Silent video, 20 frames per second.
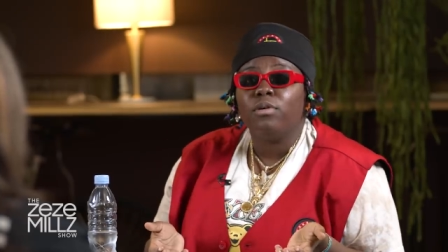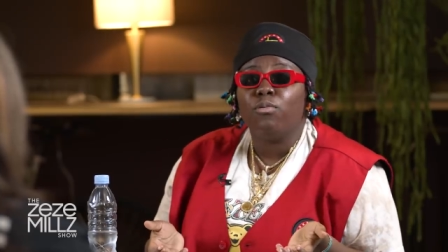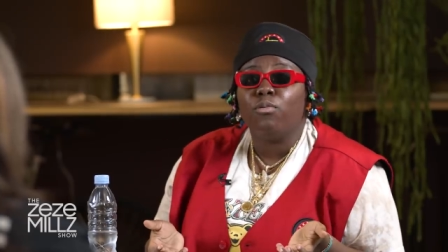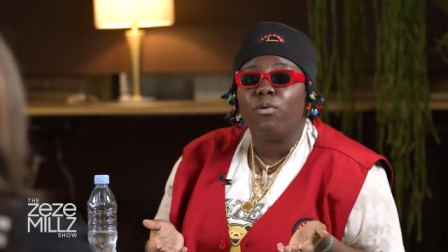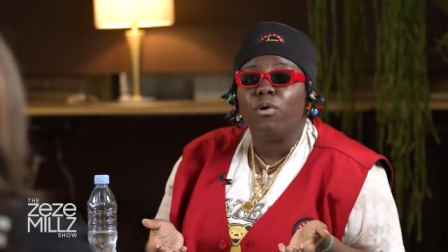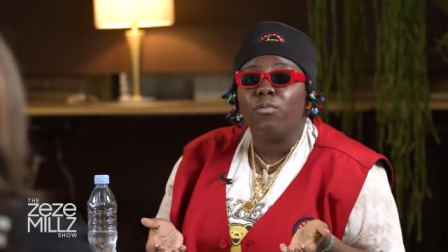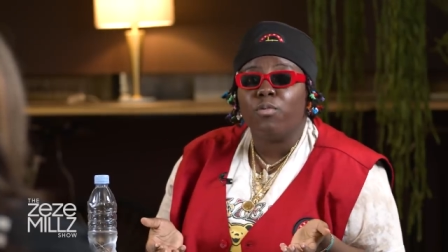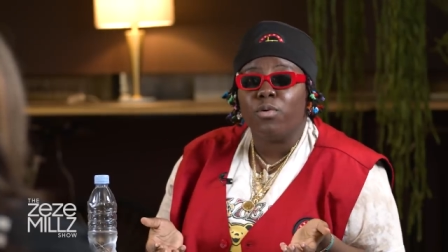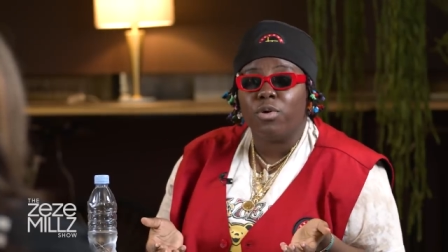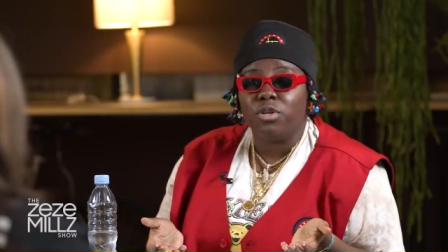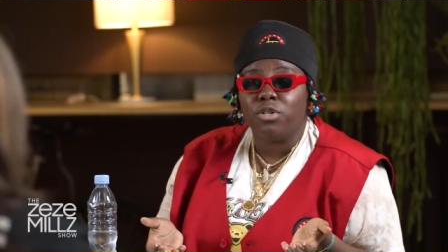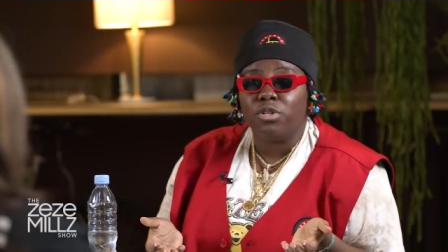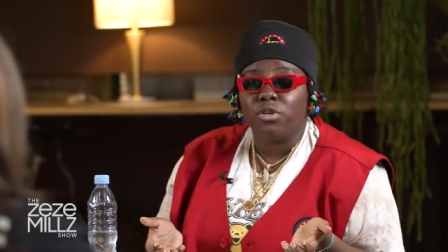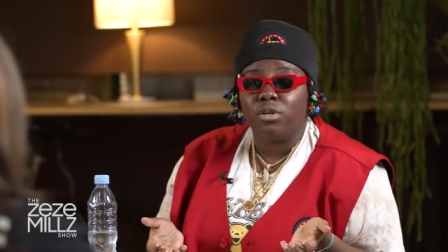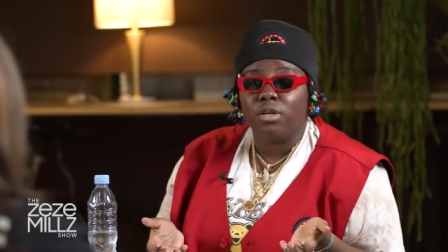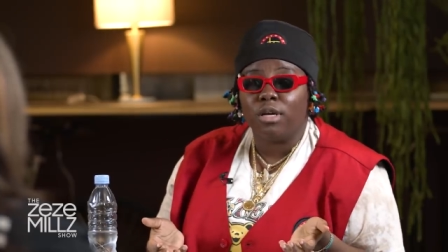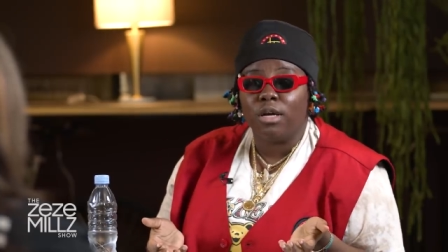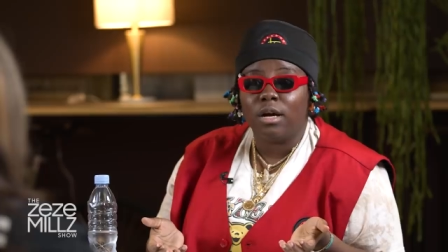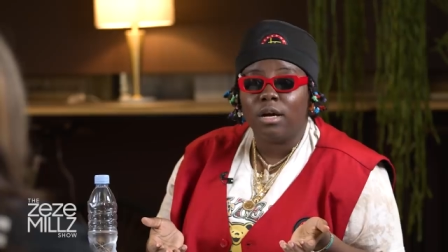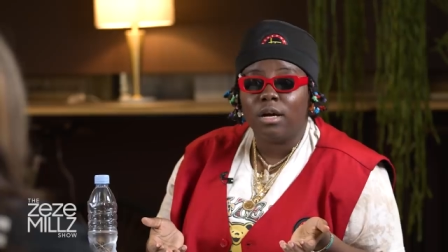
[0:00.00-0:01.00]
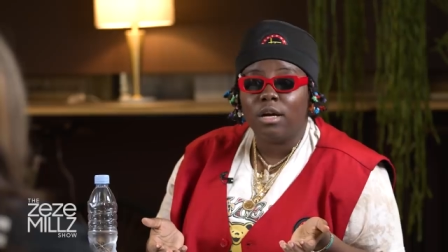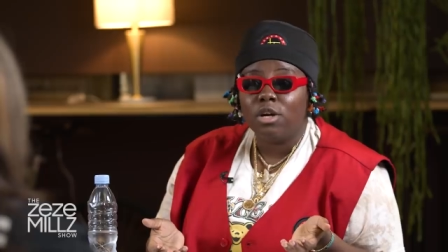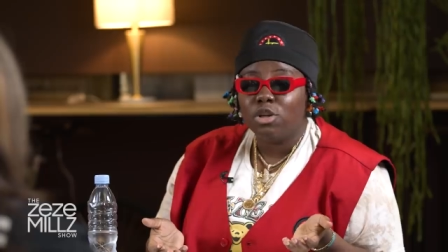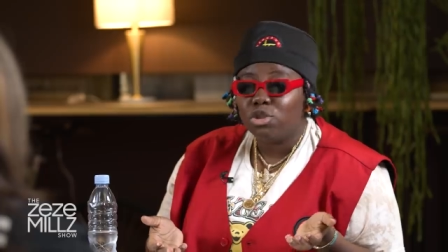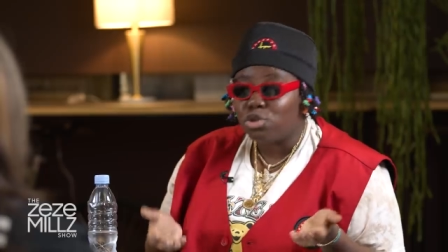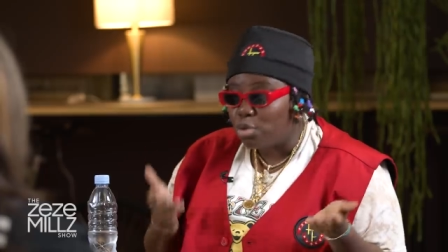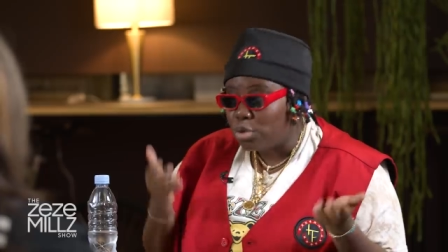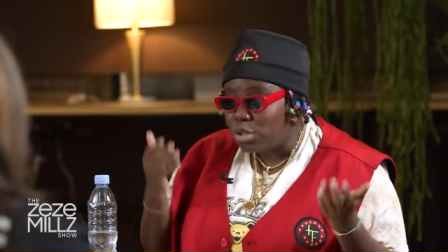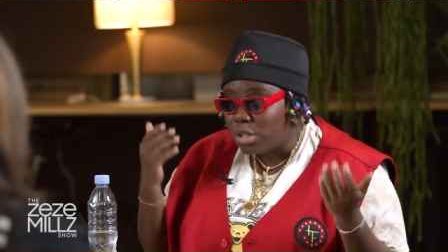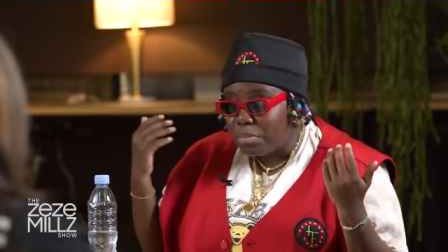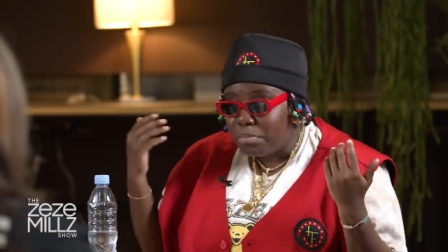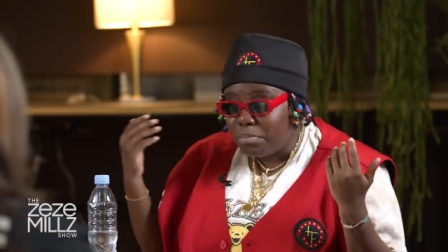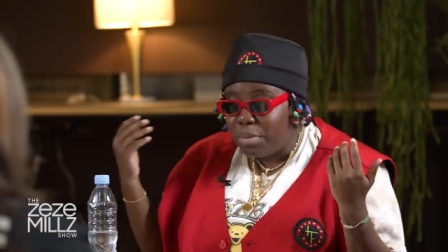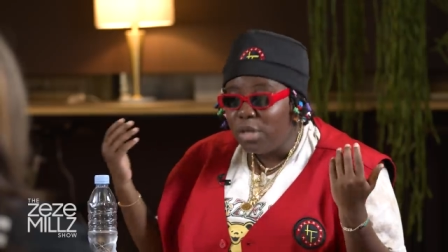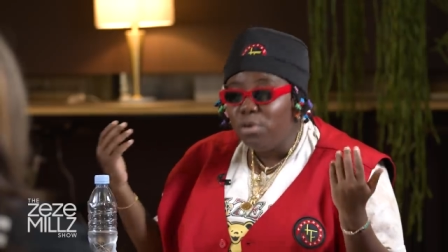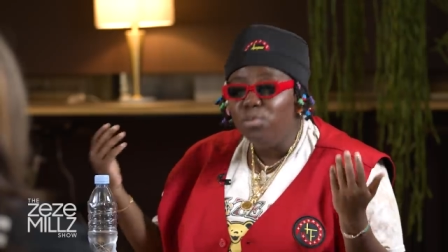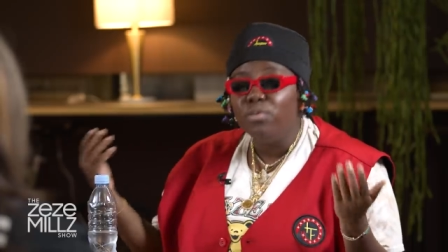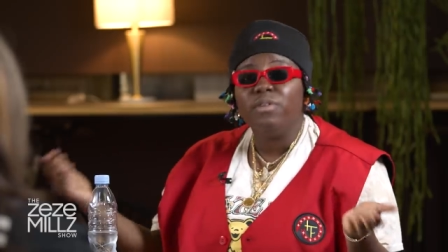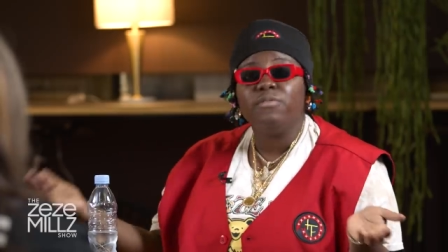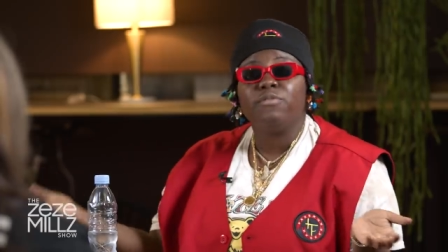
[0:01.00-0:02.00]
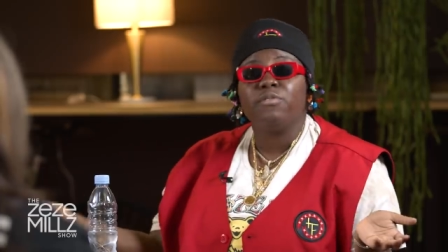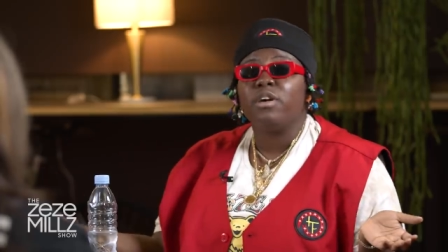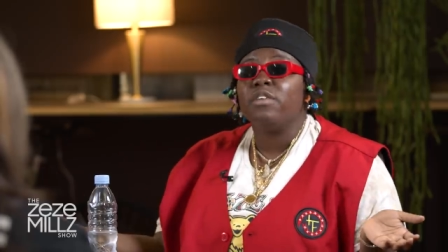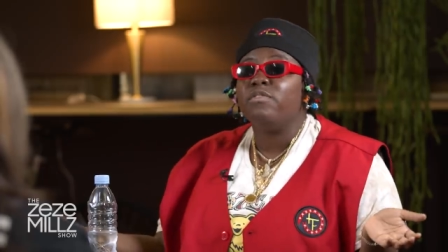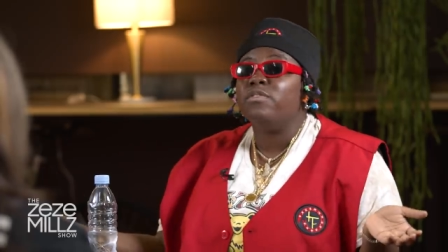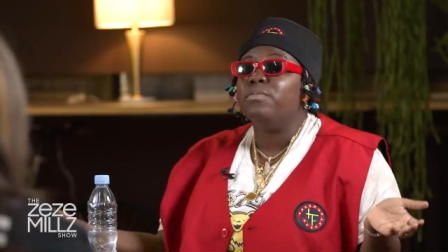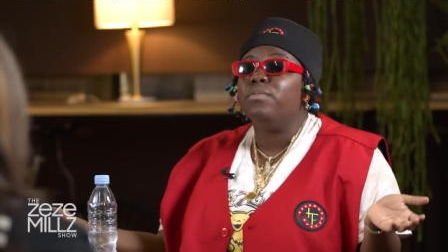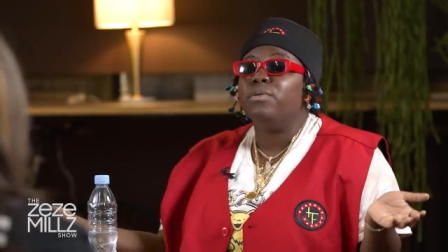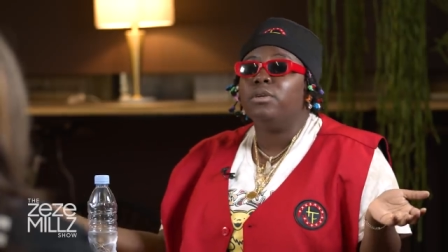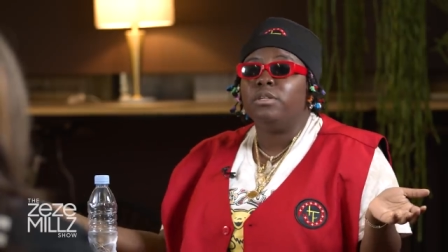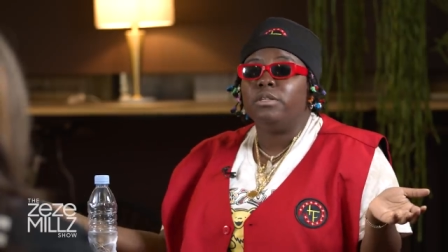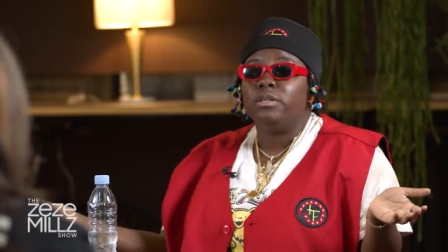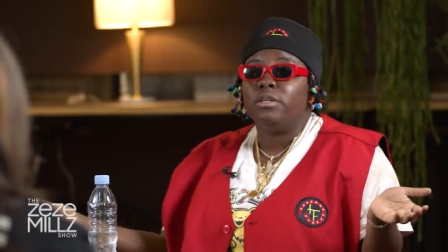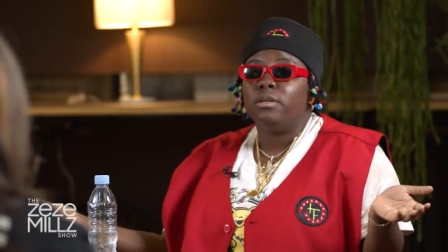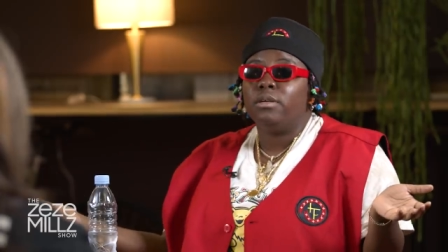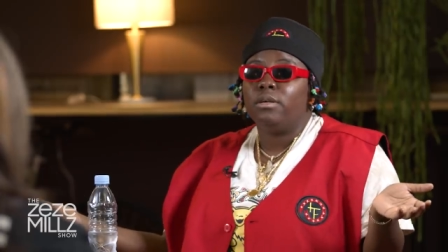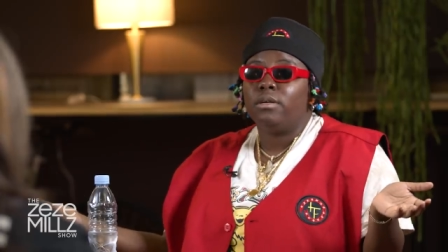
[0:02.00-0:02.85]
one way or the other. So it's a big win for everybody.